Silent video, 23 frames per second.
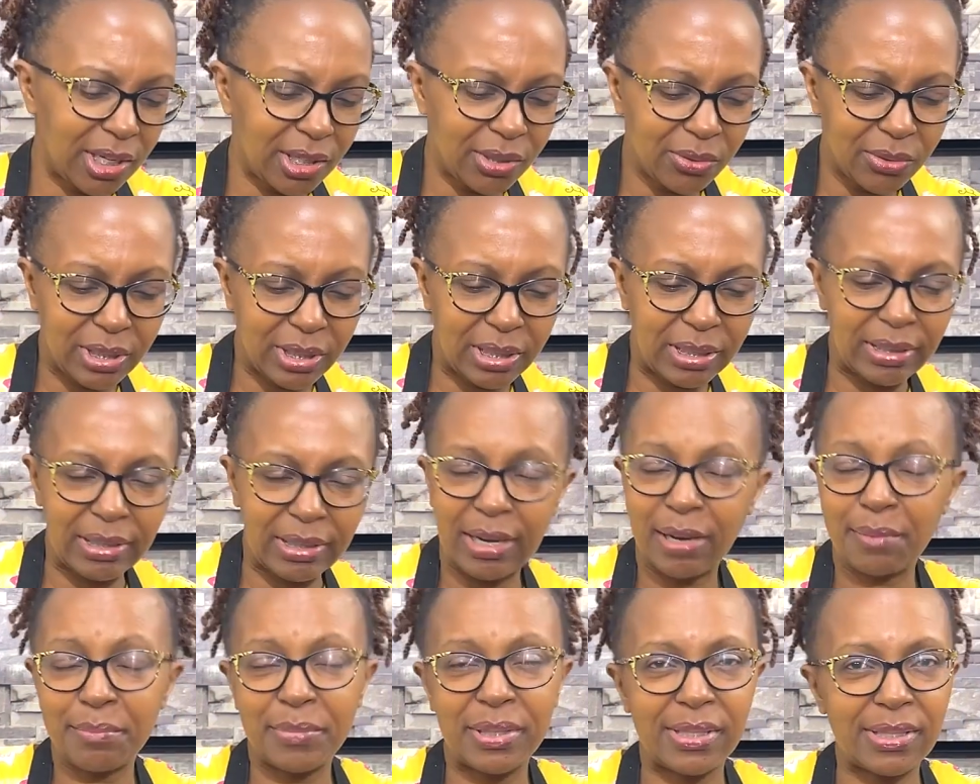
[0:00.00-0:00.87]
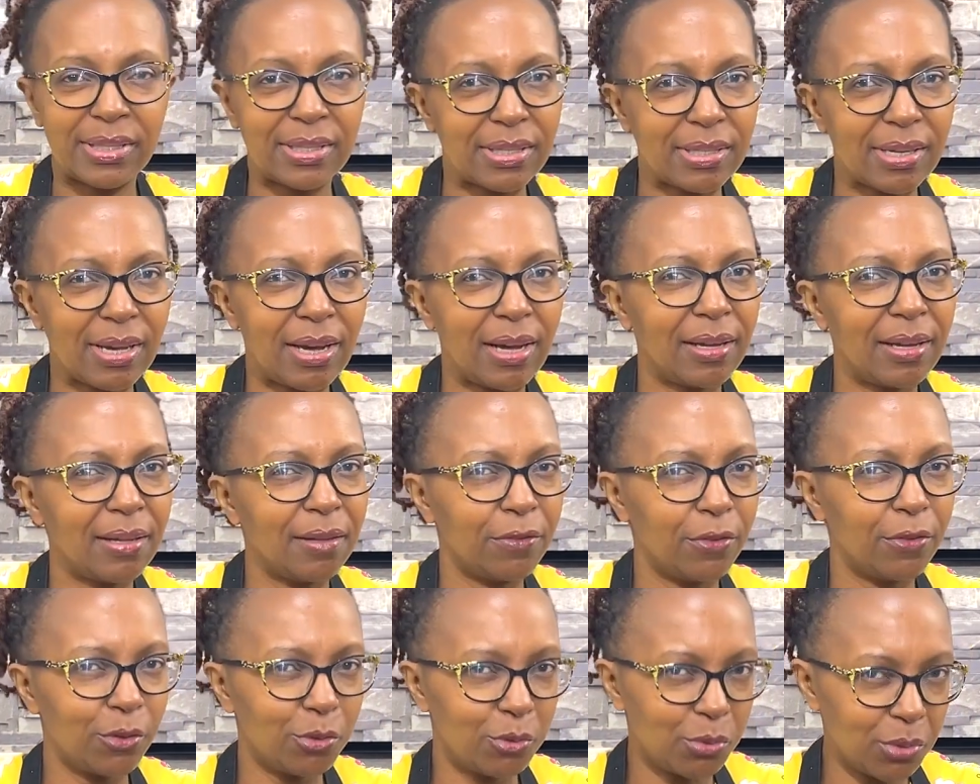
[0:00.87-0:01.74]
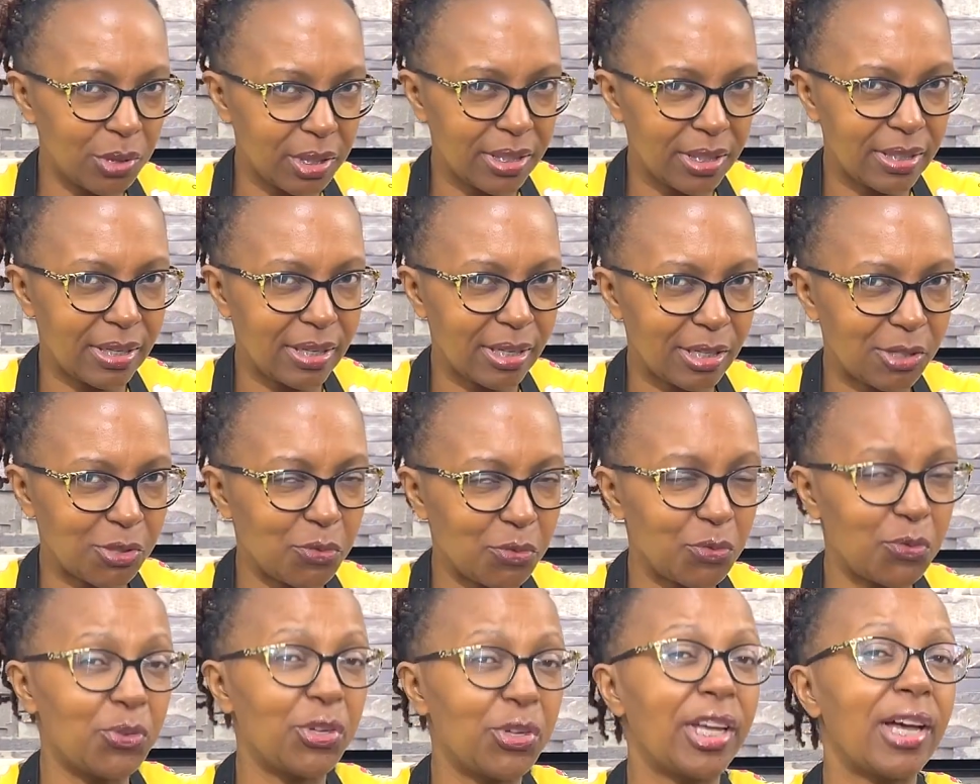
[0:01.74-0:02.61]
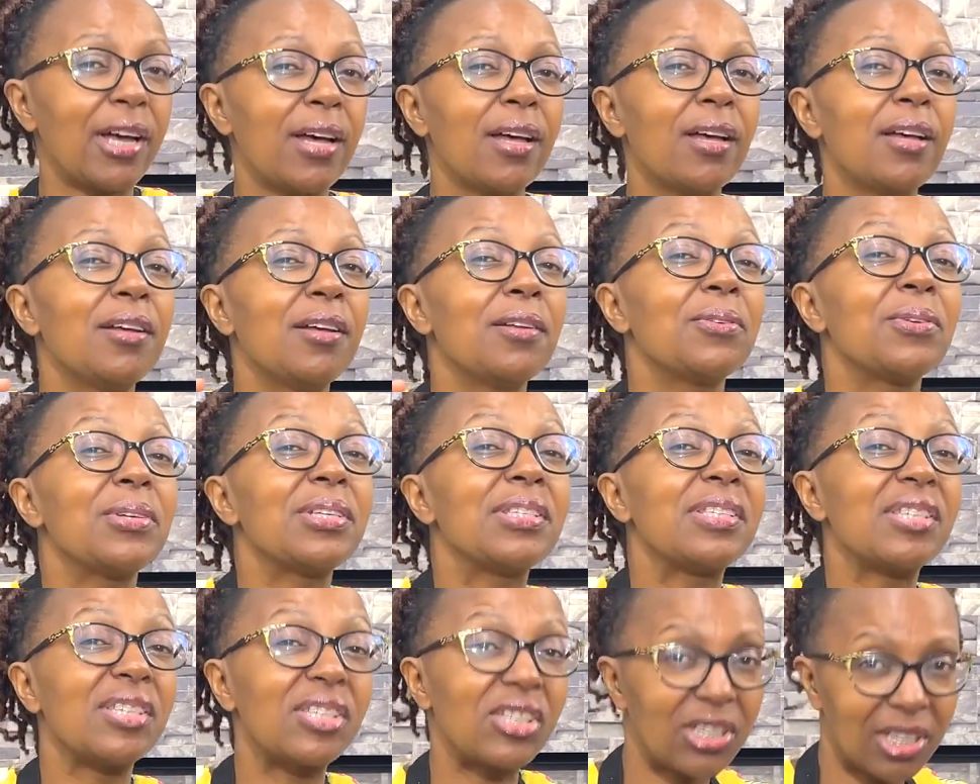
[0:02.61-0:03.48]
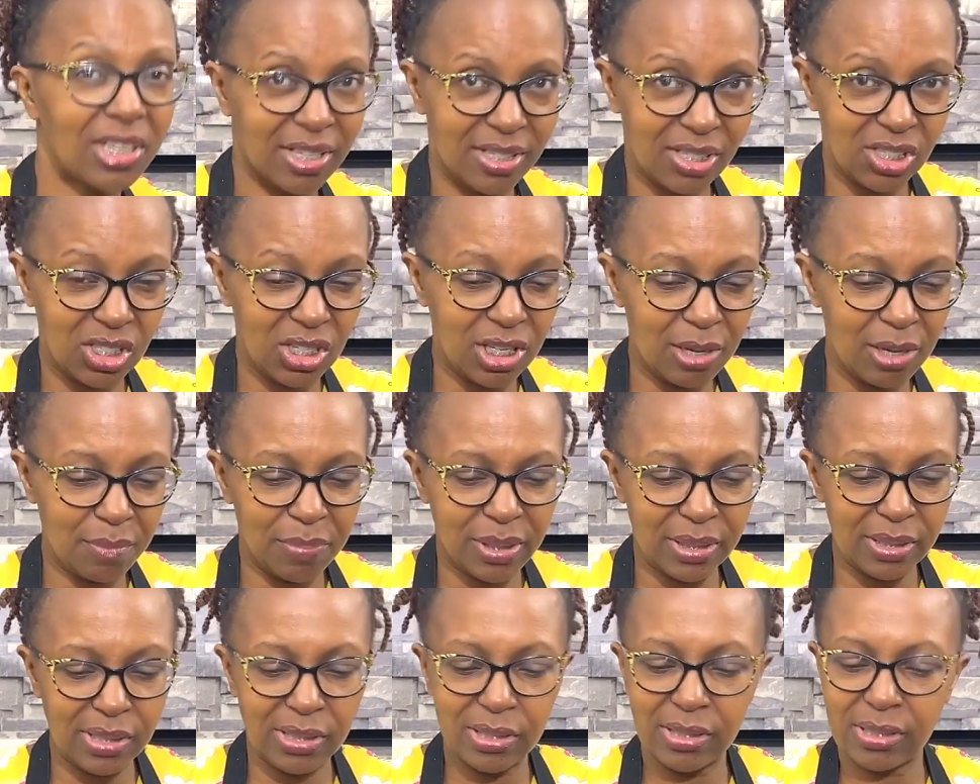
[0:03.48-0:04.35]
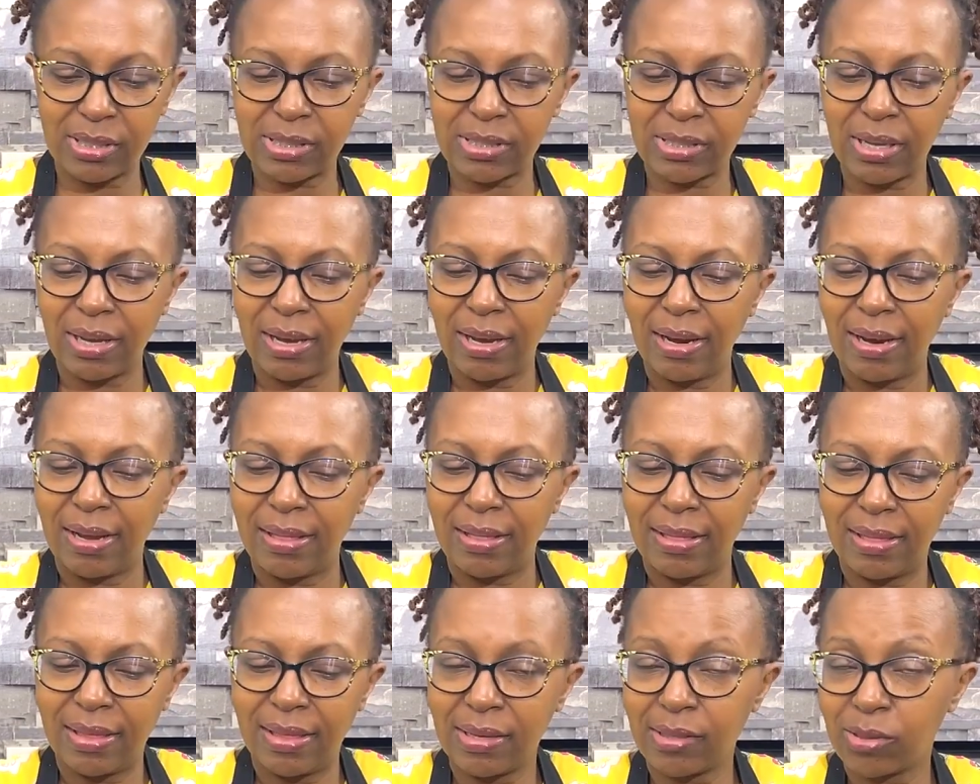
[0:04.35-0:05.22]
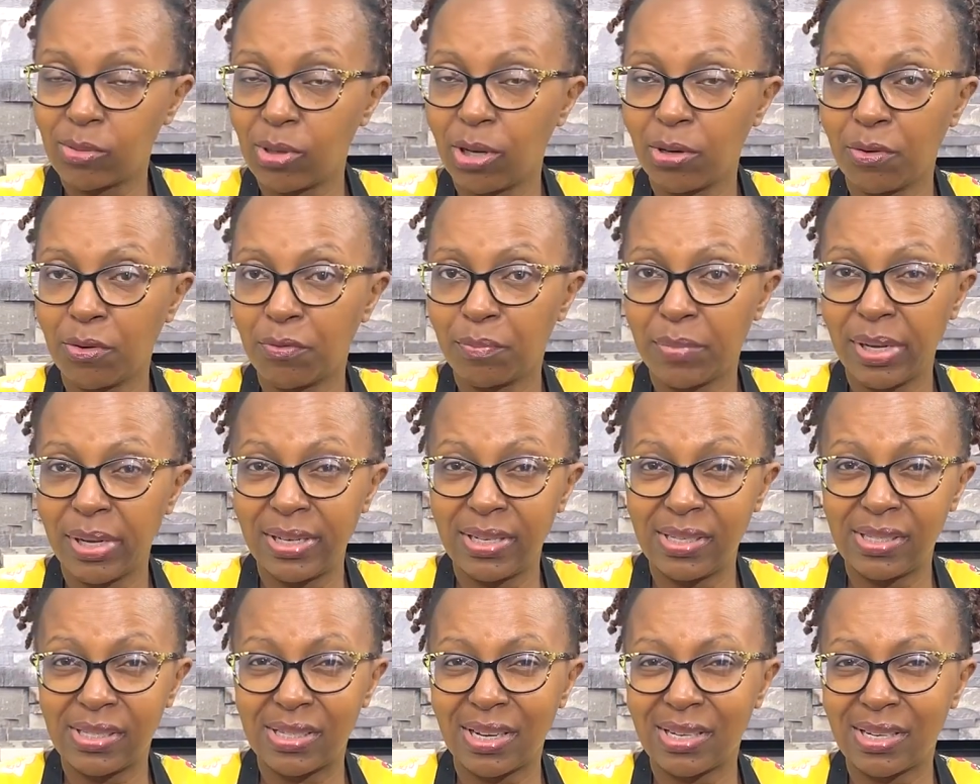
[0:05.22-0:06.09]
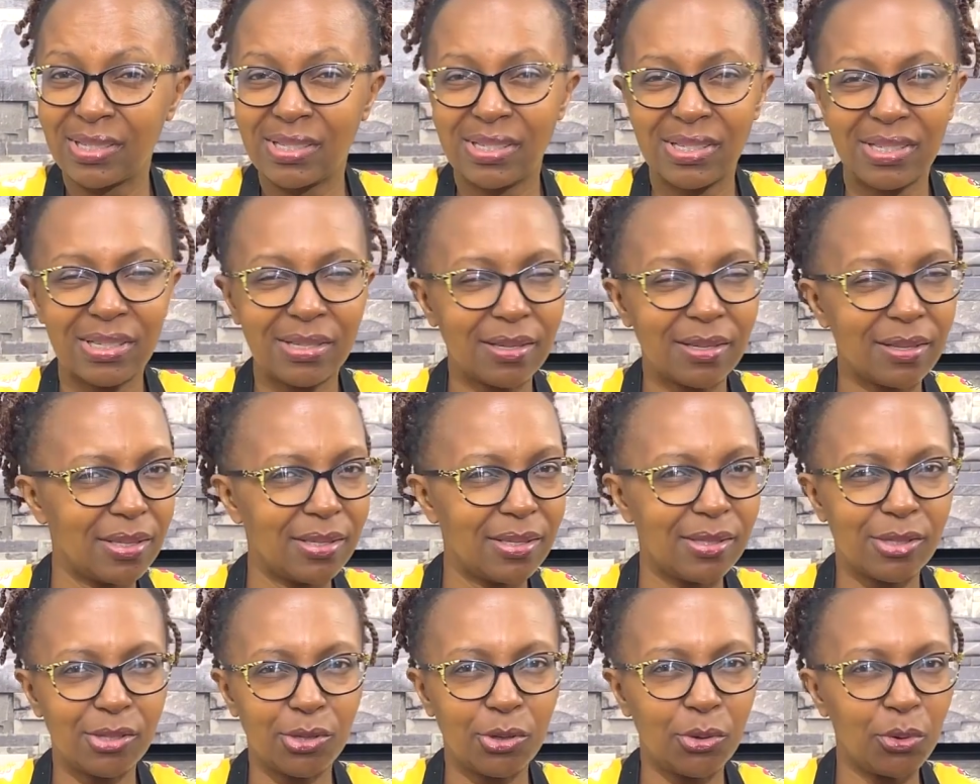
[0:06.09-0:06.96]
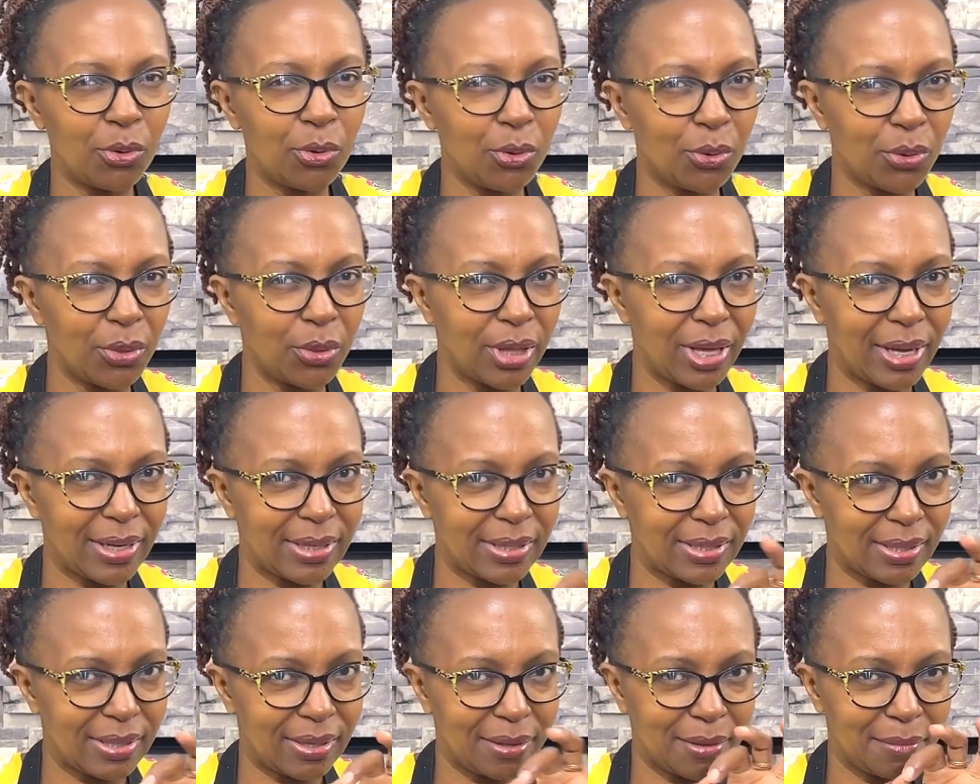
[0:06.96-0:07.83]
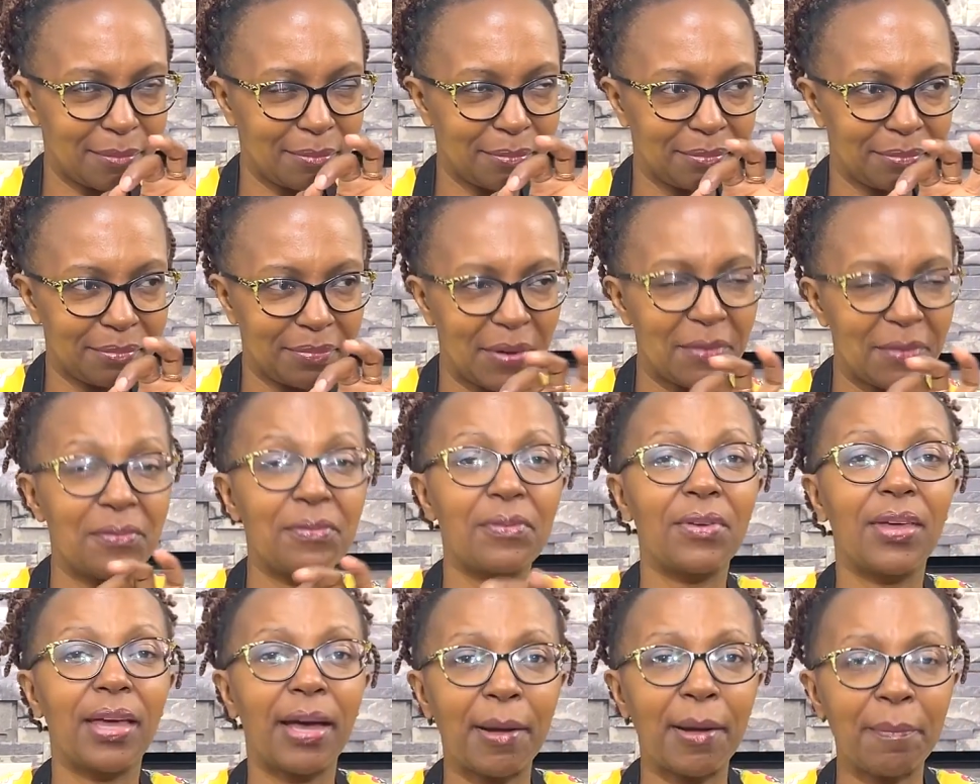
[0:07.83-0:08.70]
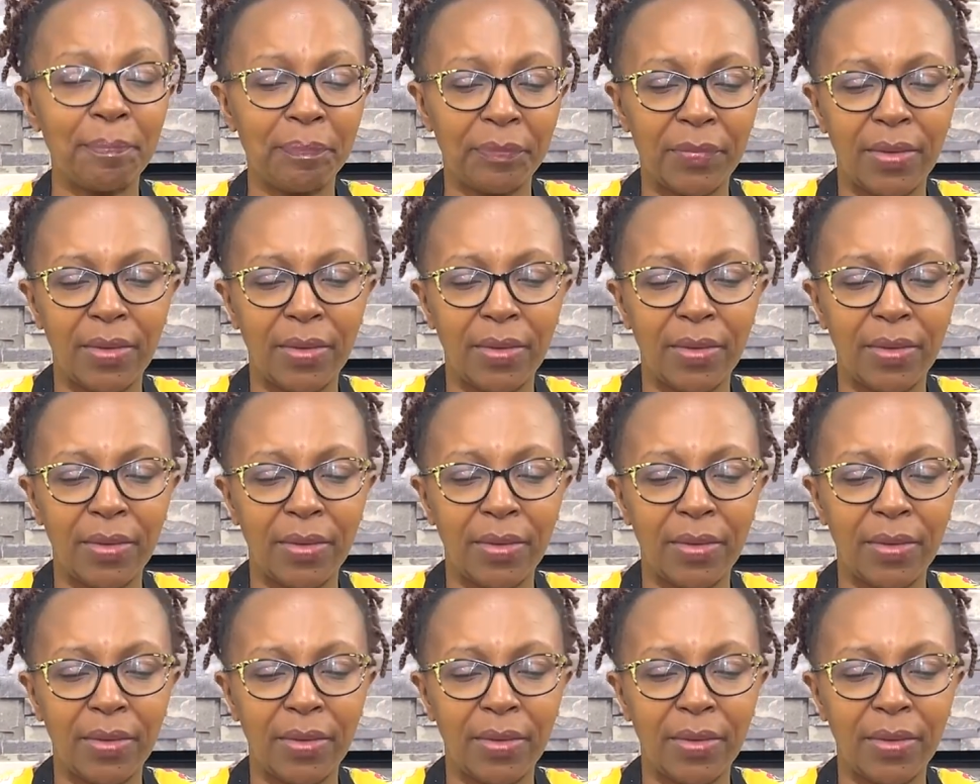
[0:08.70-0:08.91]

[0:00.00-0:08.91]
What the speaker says: you can come and stir if you're doing it in a sufuria, ndio isishike chini, but since this one of mine is non-stick, there's no that fear.